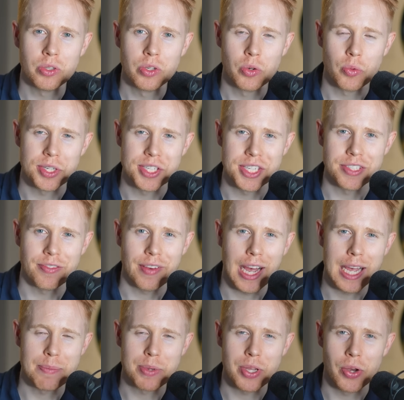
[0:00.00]
which is vibe
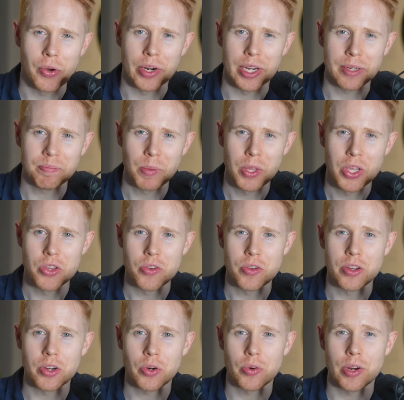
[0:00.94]
coding. You can
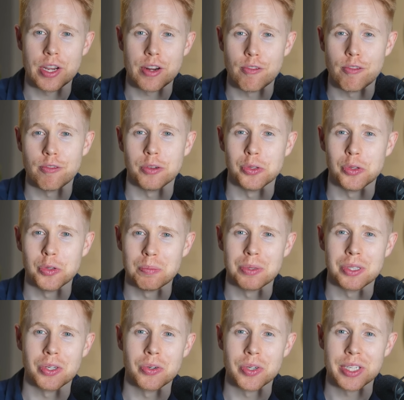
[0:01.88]
create
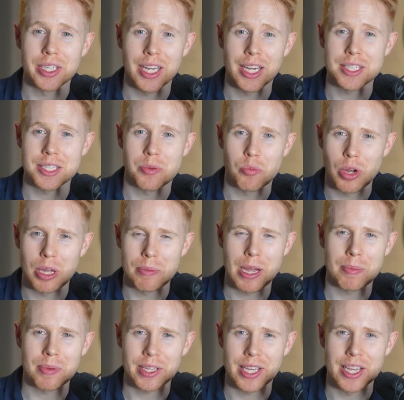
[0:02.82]
full-blown custom web
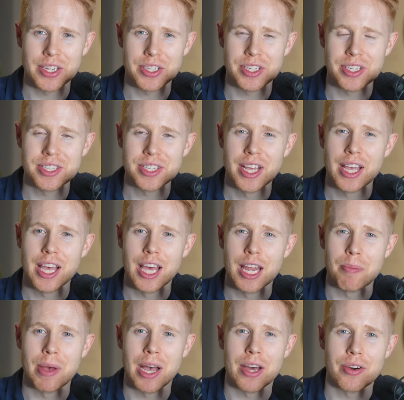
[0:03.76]
applications in a
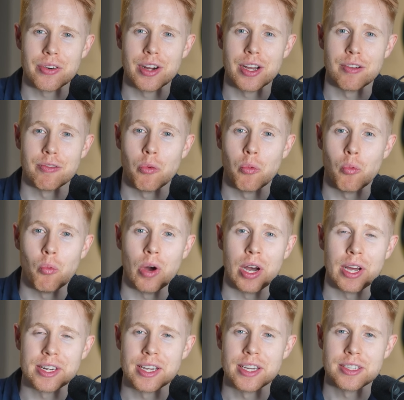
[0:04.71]
matter of 1
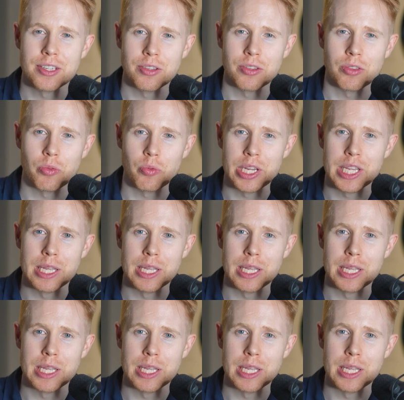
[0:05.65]
to 3